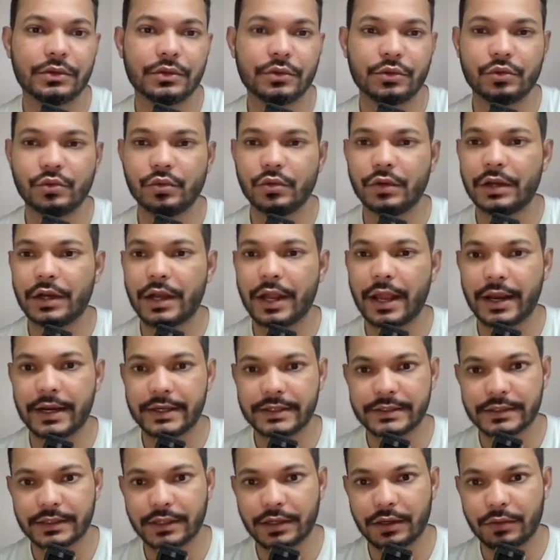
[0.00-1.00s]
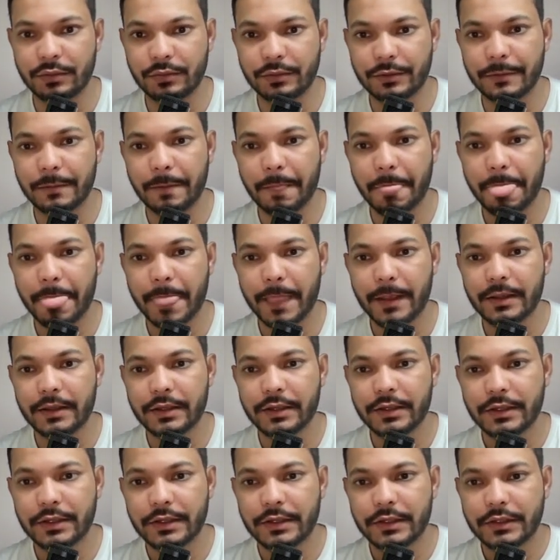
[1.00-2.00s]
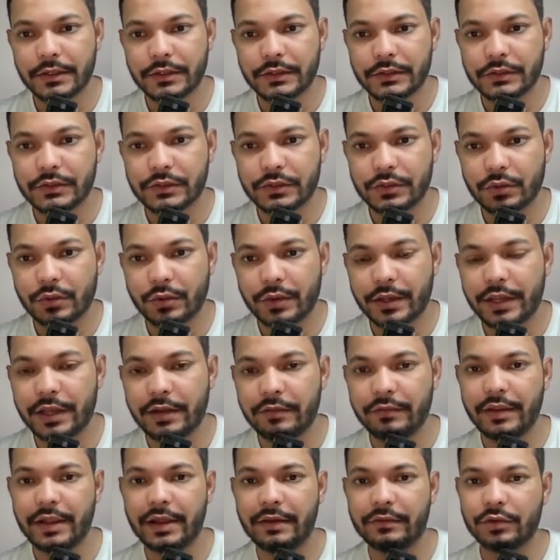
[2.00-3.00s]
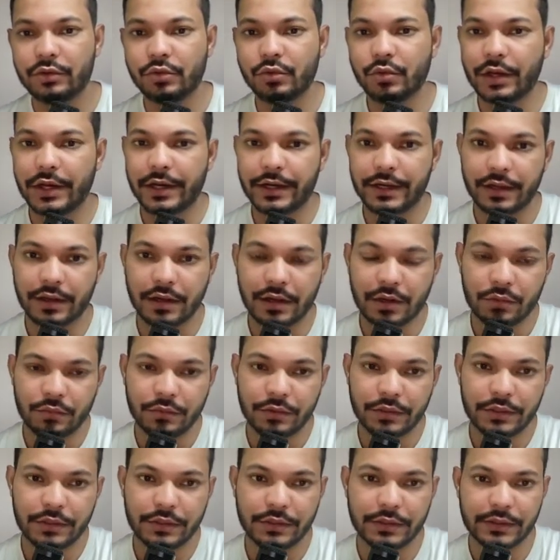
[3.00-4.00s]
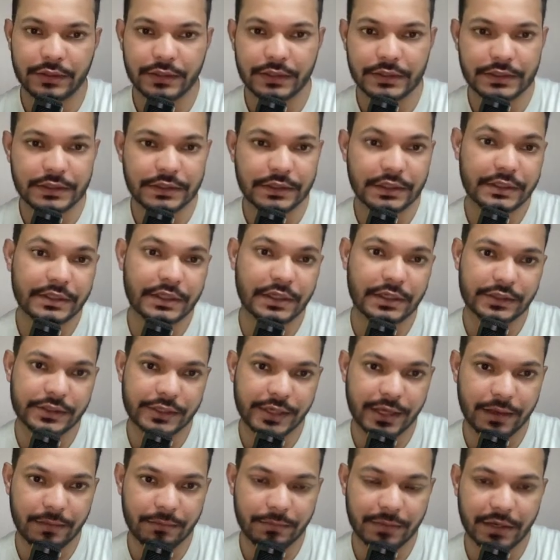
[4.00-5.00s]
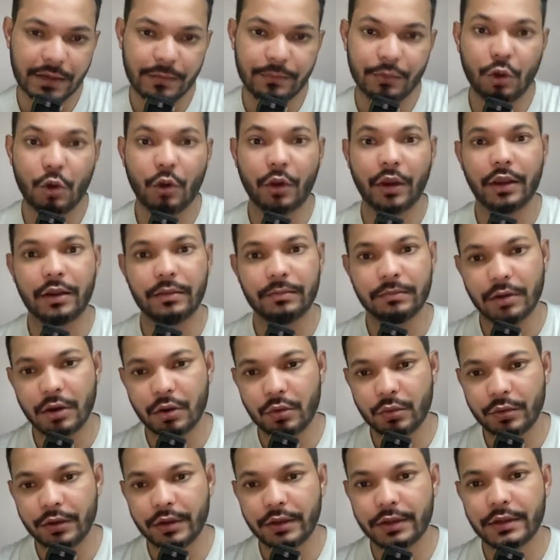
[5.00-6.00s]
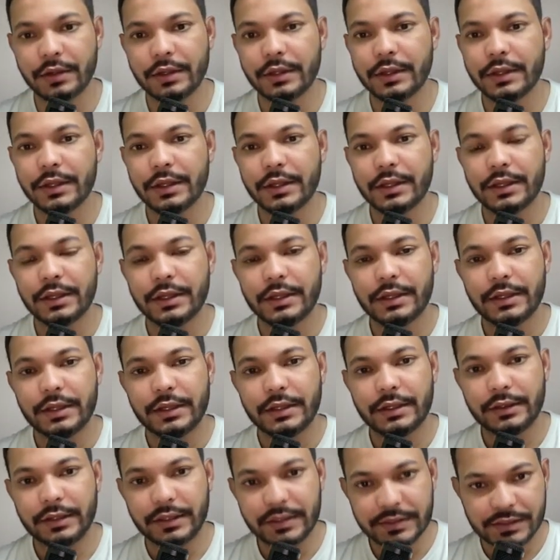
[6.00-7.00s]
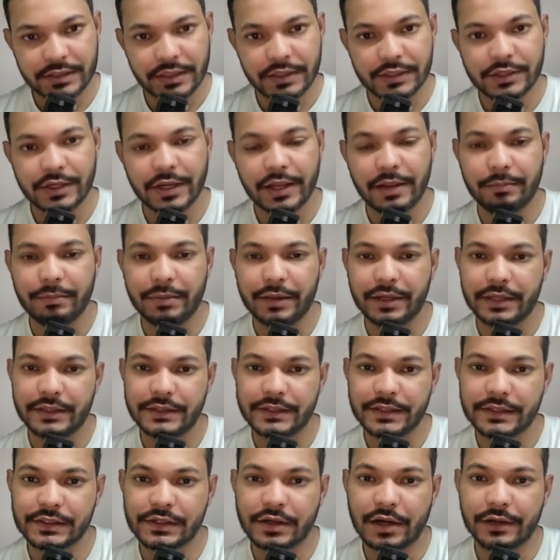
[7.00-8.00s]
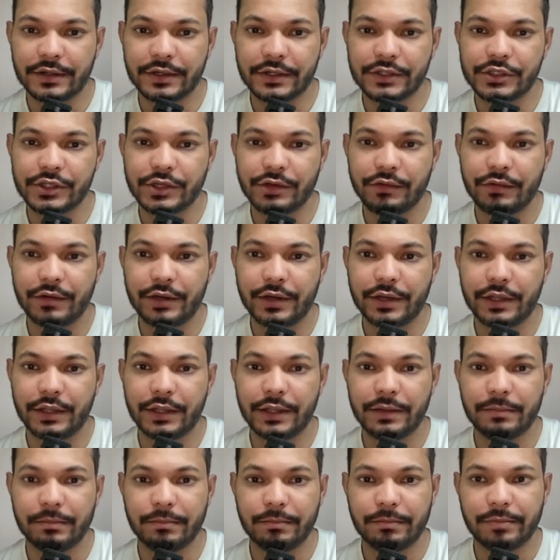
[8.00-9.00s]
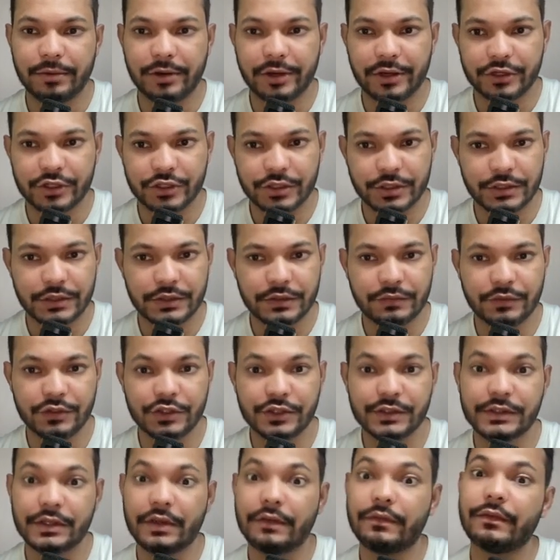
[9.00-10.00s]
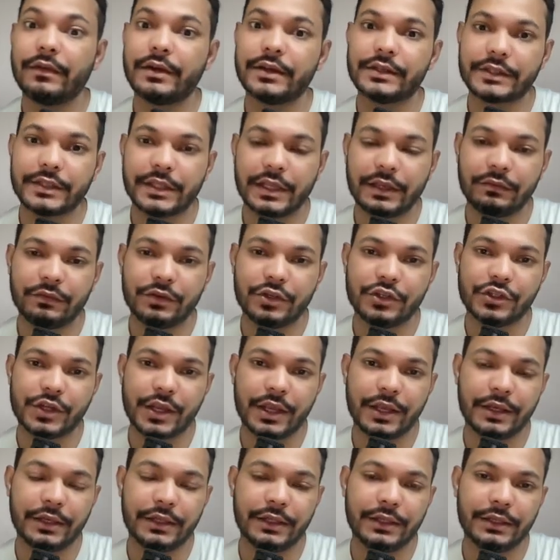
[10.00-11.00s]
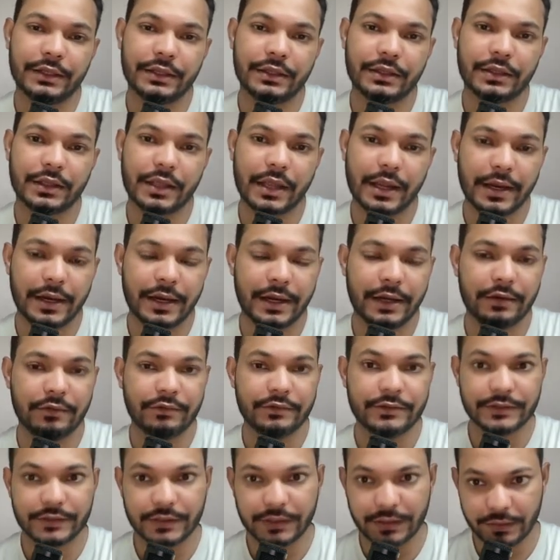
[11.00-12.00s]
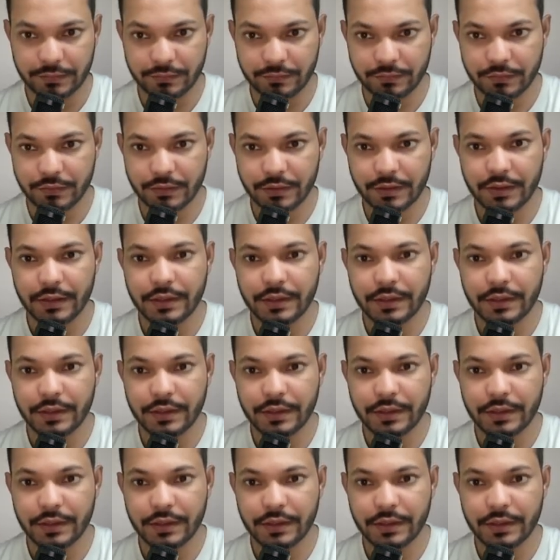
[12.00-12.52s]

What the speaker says: Google Ads account. So here we have the Google Ad account. This is the search campaign I'm talking about. This search campaign has started generating impressions, which is the first thing which any ad receive.